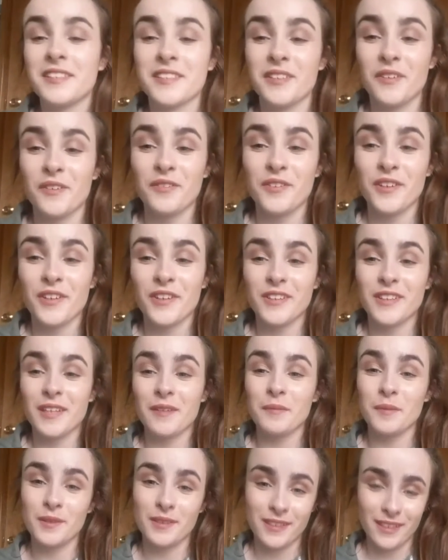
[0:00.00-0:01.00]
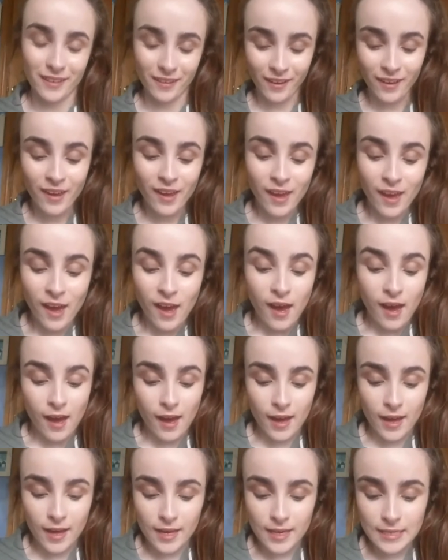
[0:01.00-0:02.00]
I don't know if you heard that, but yeah.
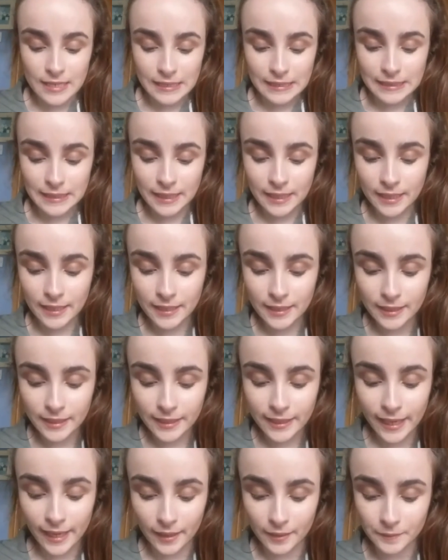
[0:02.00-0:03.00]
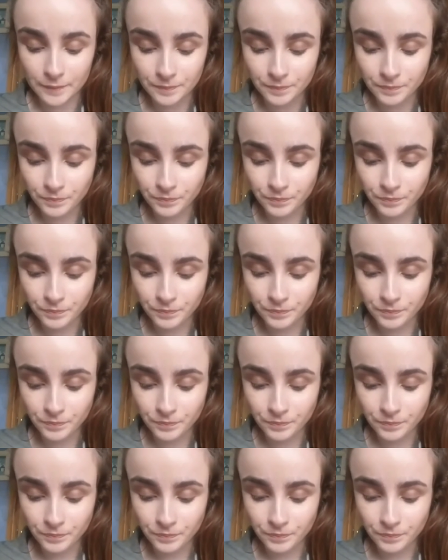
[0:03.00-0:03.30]
And yeah.